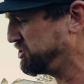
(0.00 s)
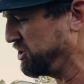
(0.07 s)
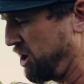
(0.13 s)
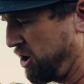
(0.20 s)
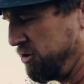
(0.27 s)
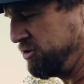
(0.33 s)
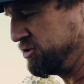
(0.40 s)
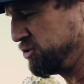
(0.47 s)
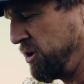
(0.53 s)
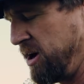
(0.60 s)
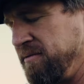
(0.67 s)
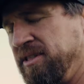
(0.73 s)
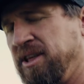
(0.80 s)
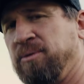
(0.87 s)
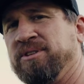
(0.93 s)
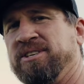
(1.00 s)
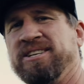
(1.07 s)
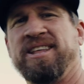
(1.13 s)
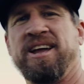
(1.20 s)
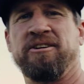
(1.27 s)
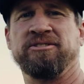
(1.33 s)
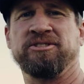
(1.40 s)
you know, you saw everything we did
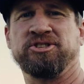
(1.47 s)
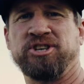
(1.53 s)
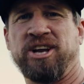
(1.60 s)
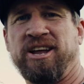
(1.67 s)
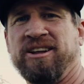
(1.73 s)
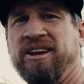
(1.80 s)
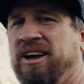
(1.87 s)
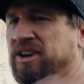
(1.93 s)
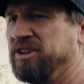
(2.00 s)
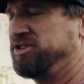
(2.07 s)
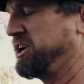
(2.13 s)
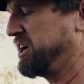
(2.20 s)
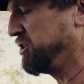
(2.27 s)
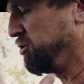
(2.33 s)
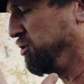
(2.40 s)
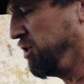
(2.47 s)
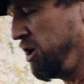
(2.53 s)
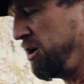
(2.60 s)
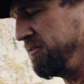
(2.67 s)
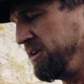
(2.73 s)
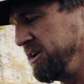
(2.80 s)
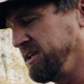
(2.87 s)
there in the shed, checking it all
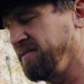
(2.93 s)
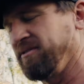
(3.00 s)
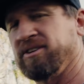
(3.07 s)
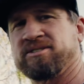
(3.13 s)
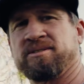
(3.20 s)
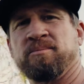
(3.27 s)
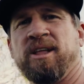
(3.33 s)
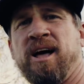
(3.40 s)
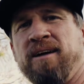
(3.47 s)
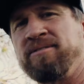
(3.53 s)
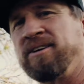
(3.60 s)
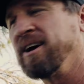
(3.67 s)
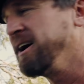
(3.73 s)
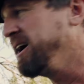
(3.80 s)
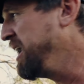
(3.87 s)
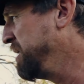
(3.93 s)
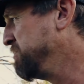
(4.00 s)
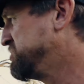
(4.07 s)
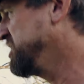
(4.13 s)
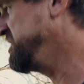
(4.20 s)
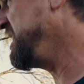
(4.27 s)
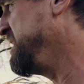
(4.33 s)
over, giving it some love.
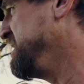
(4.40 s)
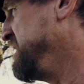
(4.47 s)
So yeah,